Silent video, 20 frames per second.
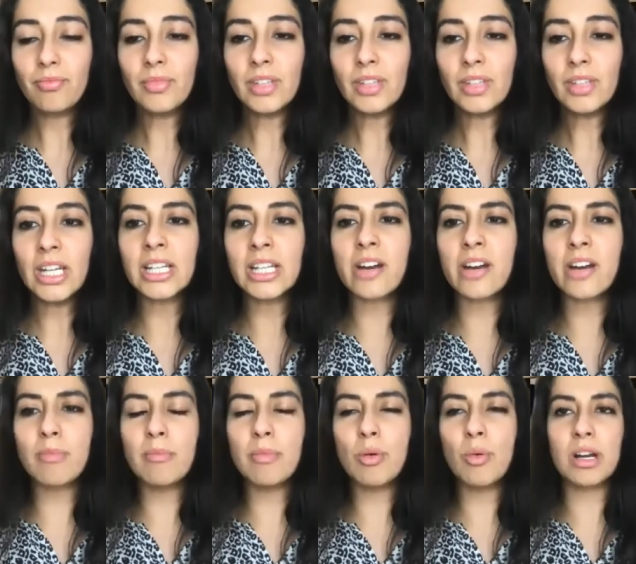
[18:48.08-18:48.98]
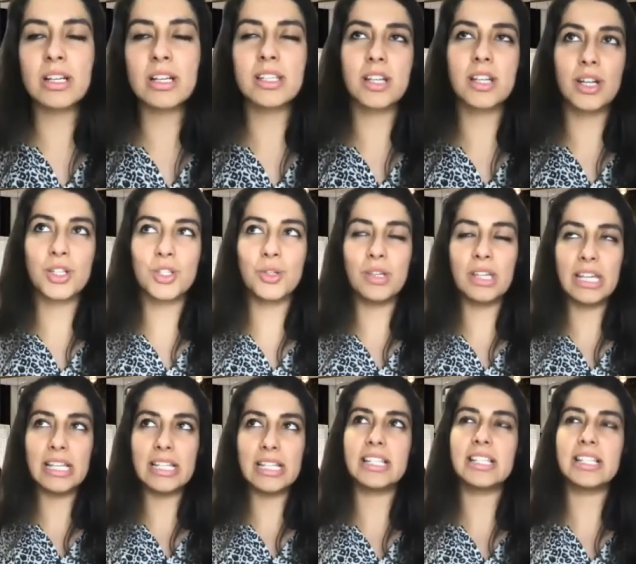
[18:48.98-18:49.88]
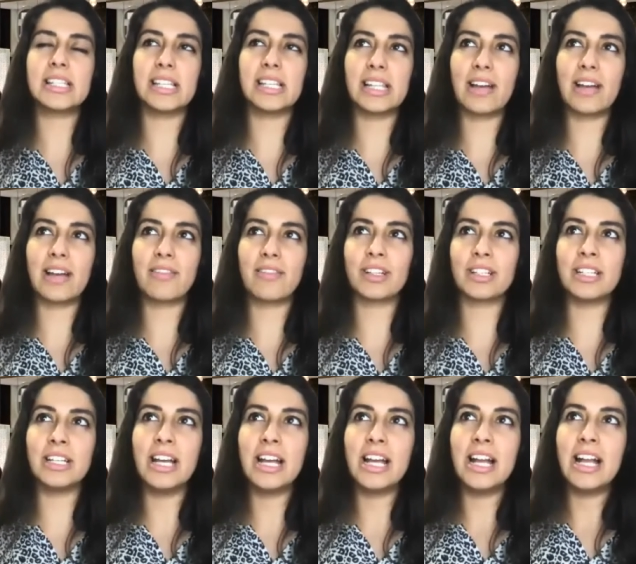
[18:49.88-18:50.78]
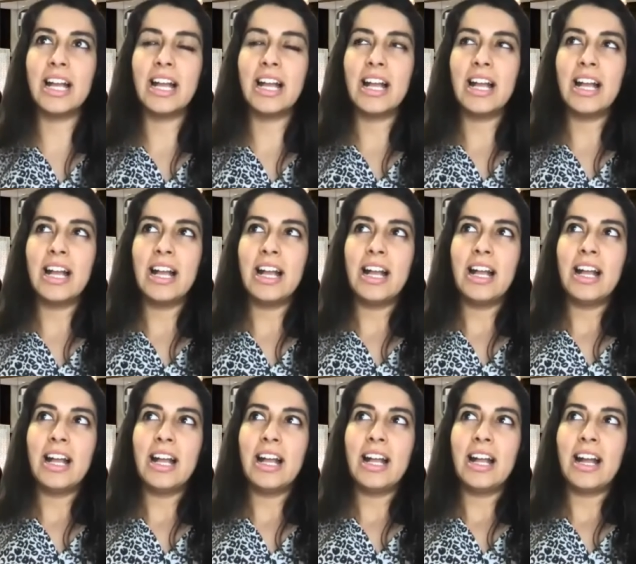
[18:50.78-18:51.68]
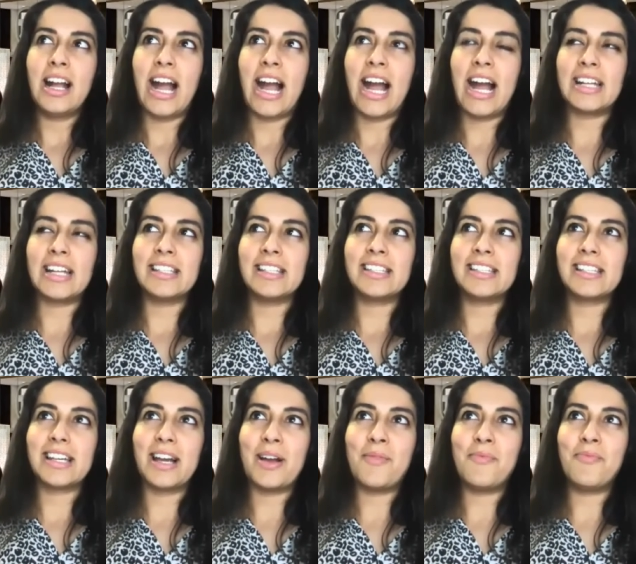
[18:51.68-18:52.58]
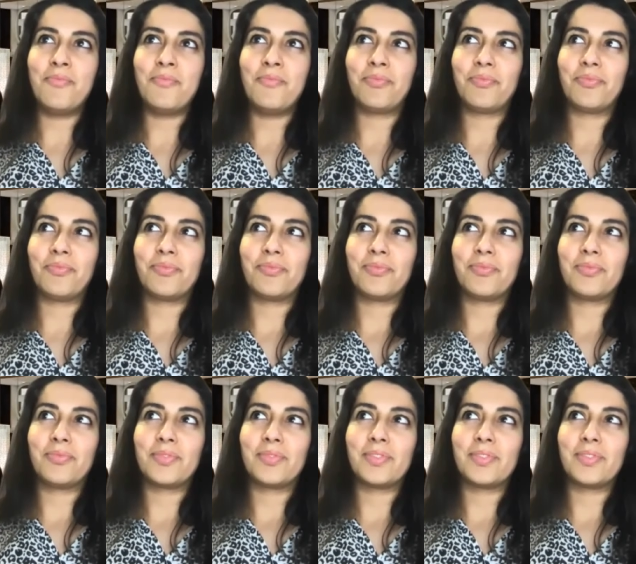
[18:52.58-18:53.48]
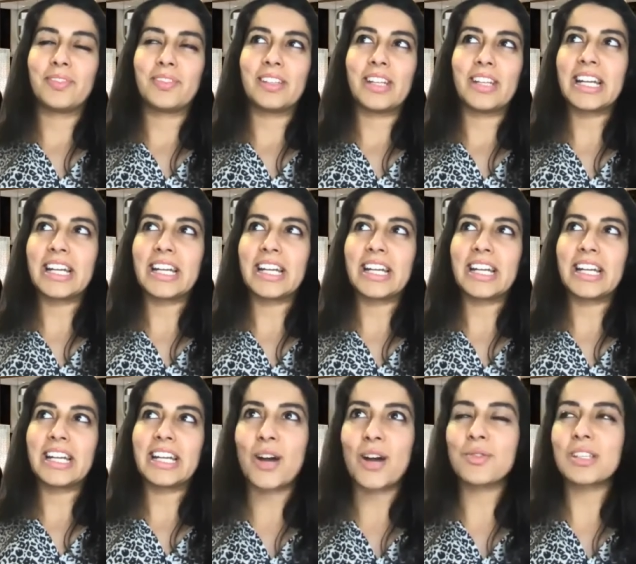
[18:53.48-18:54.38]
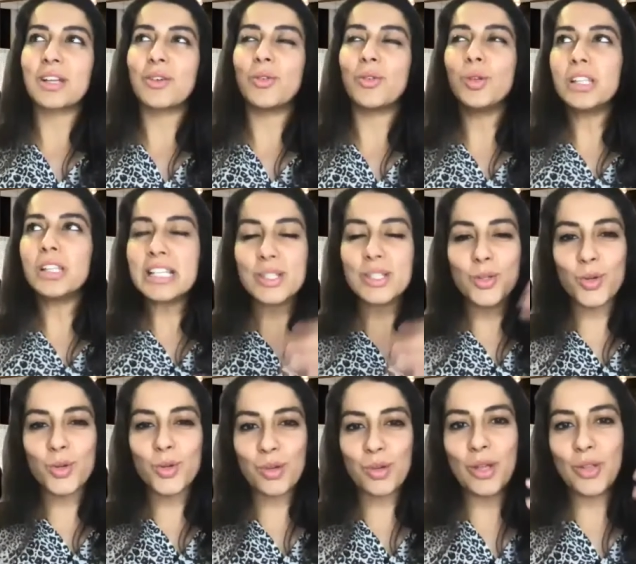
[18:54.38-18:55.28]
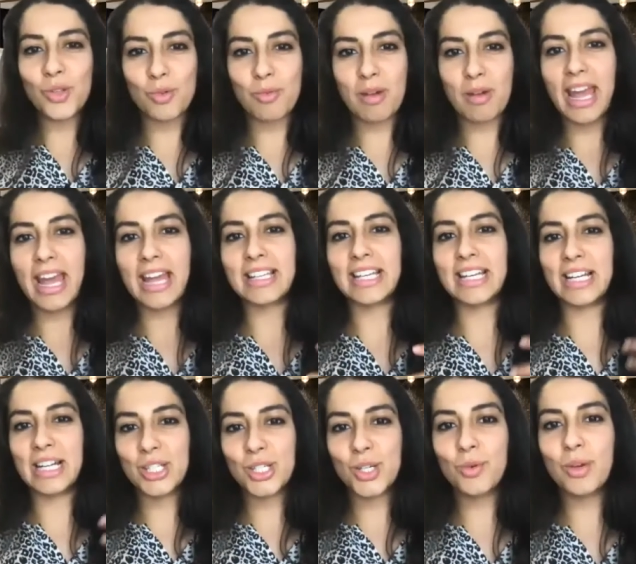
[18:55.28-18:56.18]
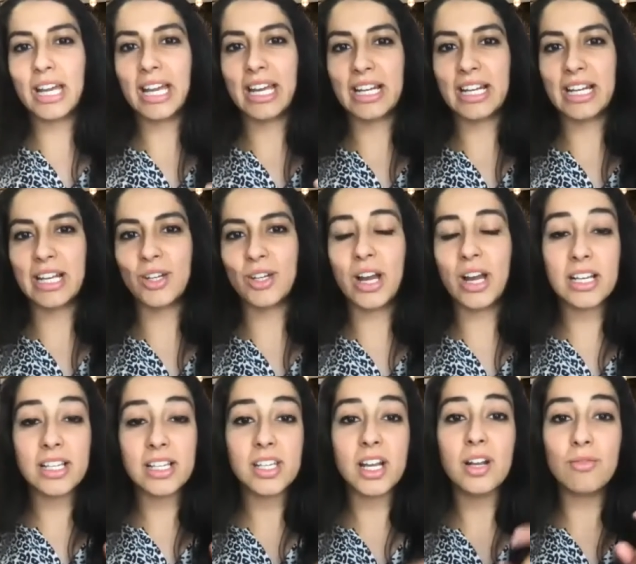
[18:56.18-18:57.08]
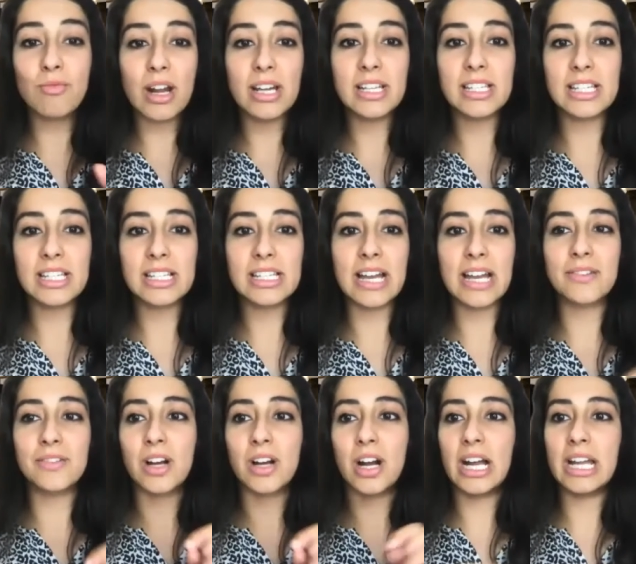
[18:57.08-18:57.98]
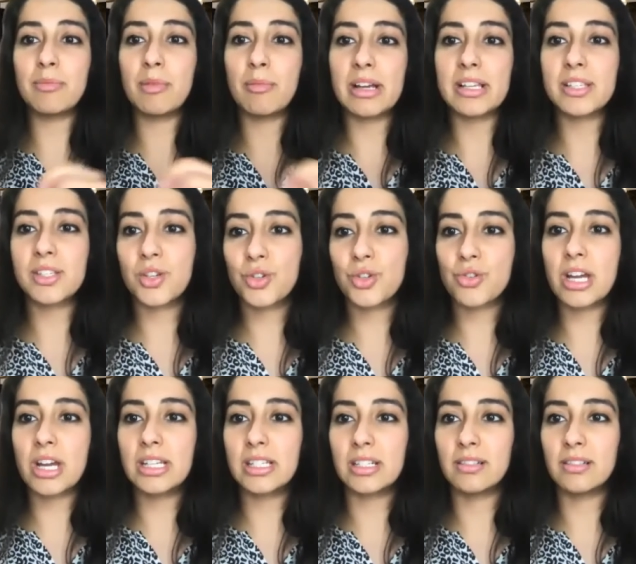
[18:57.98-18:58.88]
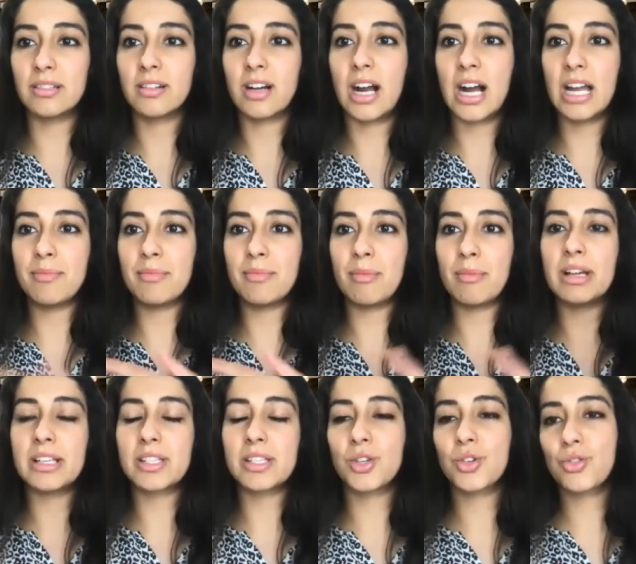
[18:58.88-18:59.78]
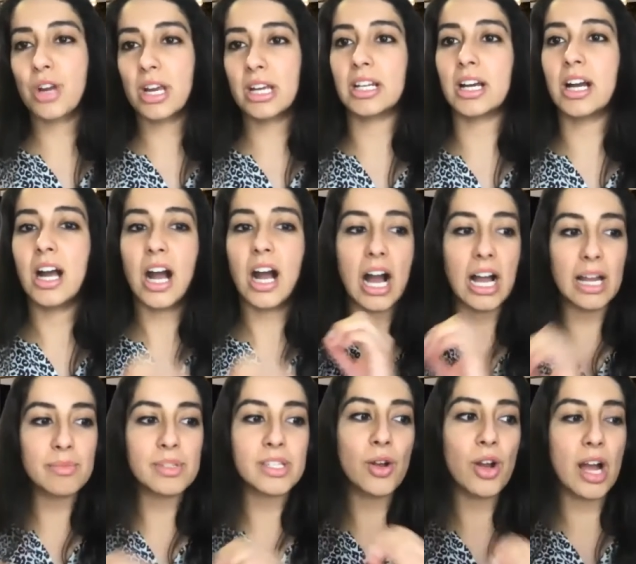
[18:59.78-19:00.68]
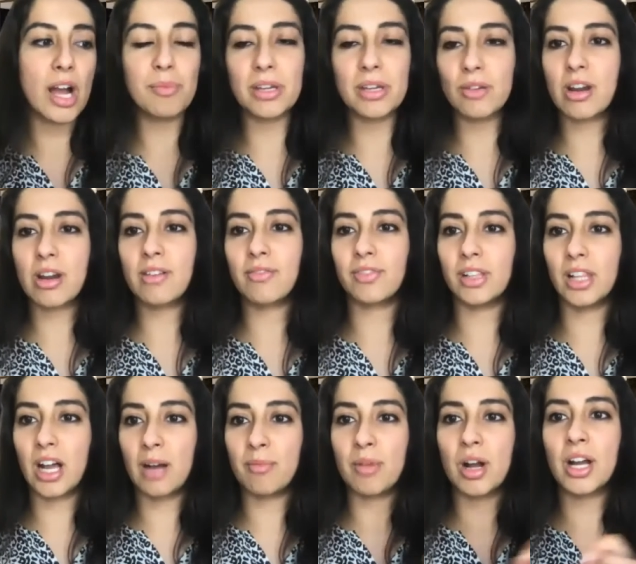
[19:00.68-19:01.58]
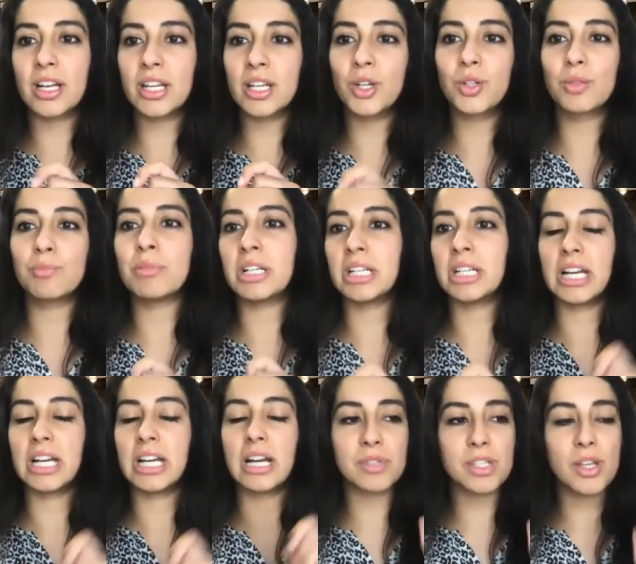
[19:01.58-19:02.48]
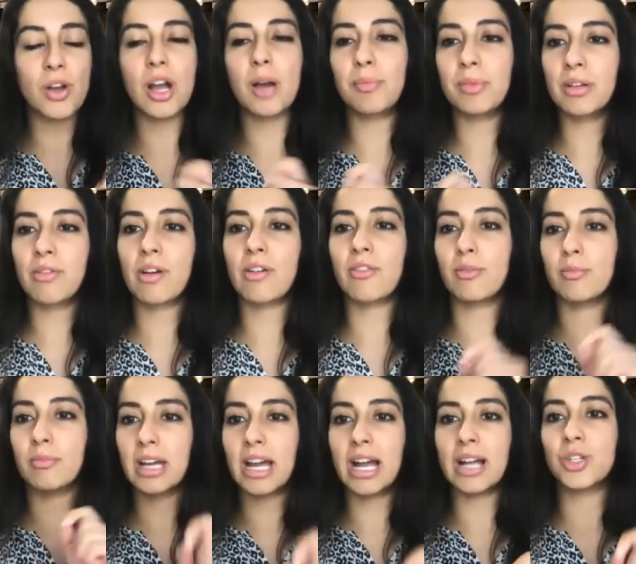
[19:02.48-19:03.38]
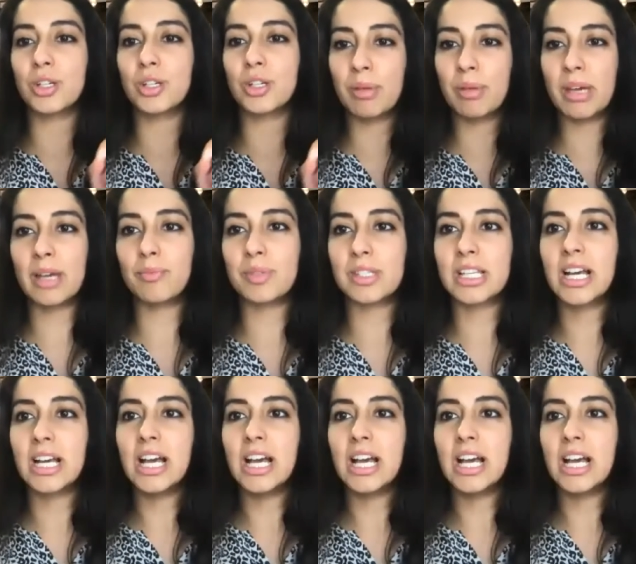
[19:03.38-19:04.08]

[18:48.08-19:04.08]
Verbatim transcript: and i remember when i started doing ecc 11 and um, again, I was all these thoughts were going through my head. Can I do it? Can I not? And I started writing down, I'm a master trader. I'm a master trader. I'm so happy and grateful. I'm earning good money. I'm so happy and grateful. I'm catching pips.